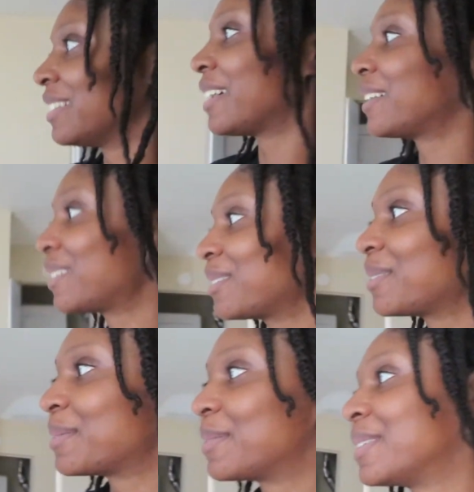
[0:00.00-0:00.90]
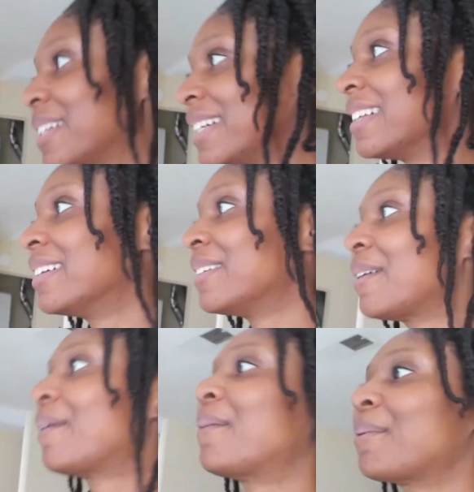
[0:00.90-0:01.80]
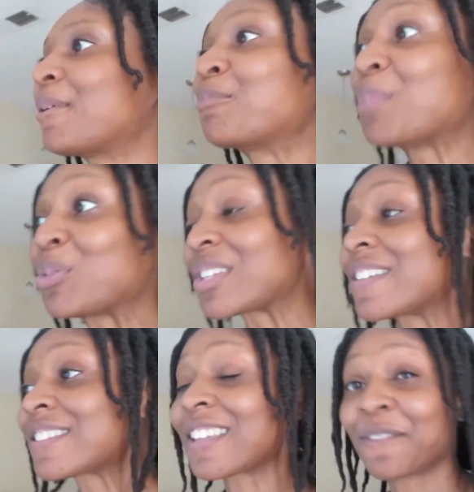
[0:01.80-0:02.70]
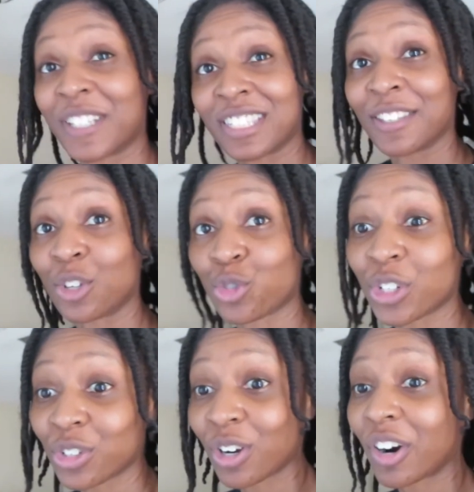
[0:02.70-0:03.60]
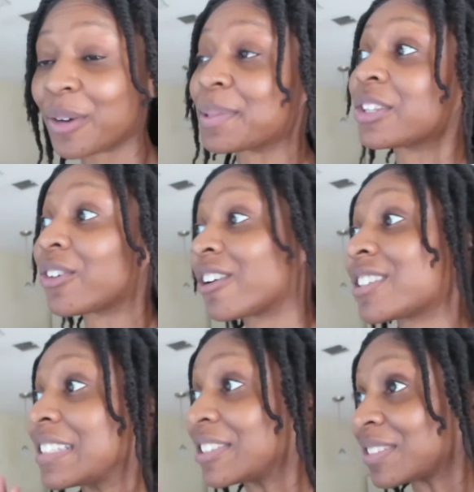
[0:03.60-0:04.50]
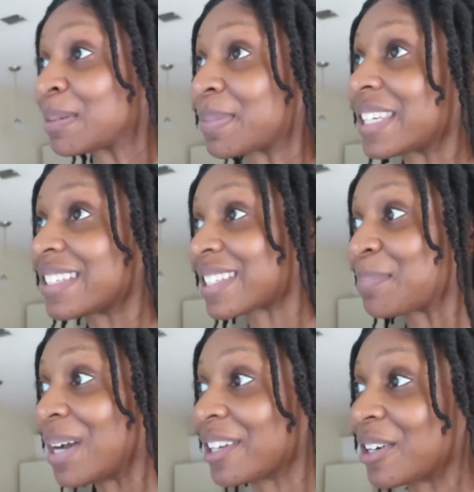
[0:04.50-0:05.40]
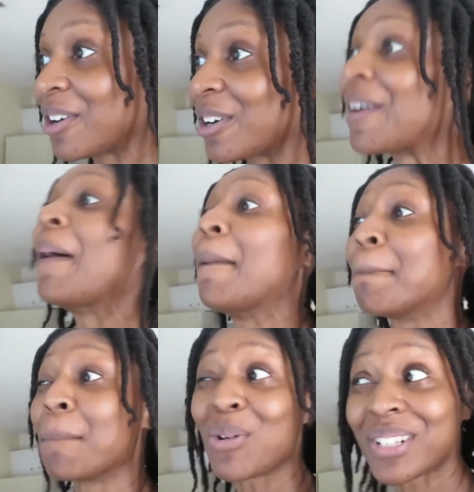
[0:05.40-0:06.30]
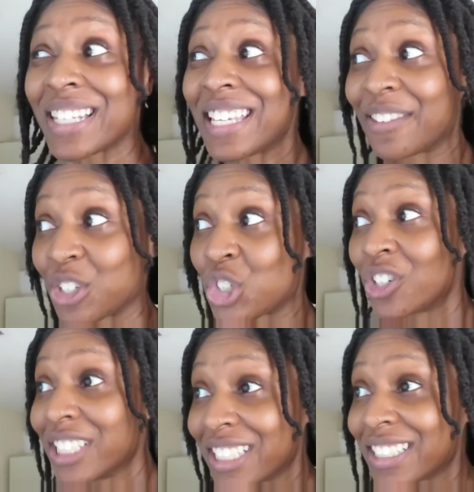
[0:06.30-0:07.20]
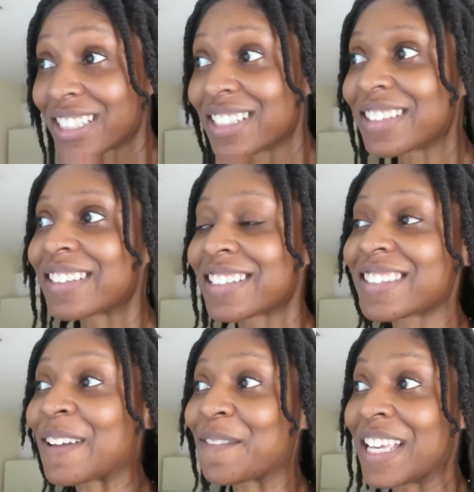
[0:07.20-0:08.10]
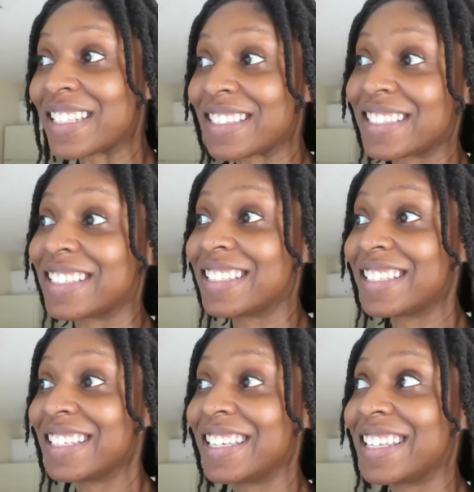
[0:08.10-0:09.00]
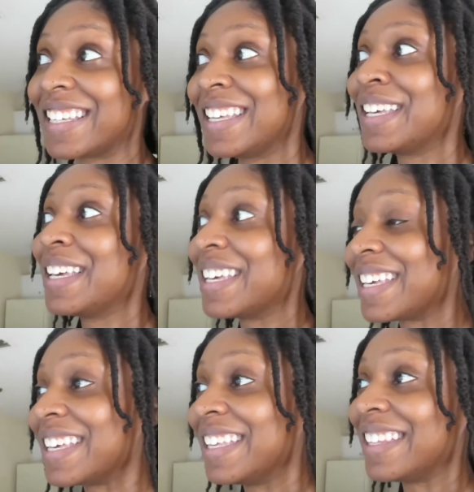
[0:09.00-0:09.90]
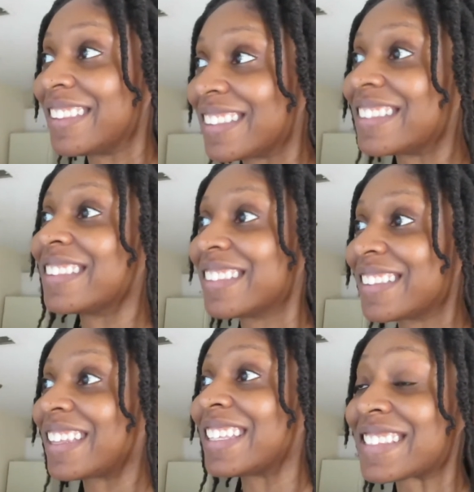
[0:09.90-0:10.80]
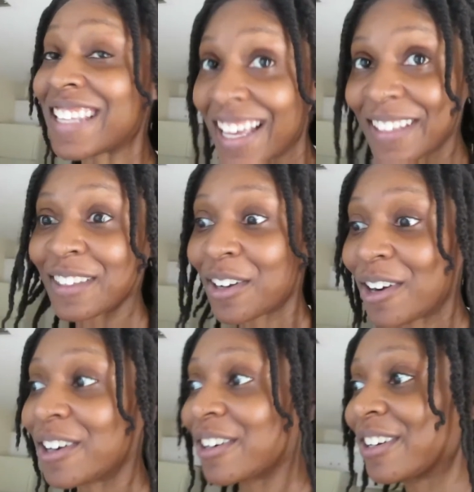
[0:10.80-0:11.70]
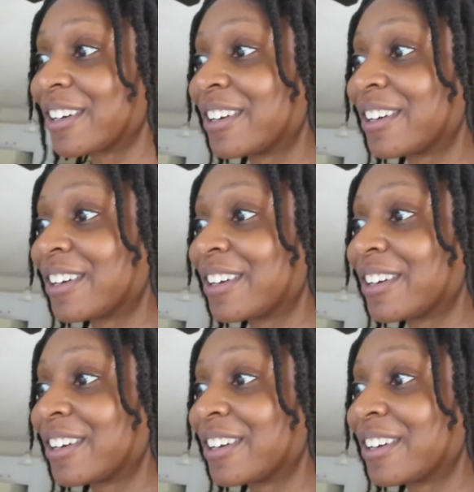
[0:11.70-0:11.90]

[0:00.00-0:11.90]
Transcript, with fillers: Uh, most of the stuff is in the rental car, but there are still some things in my car, mostly in the truck. The stuff that's in inside the car,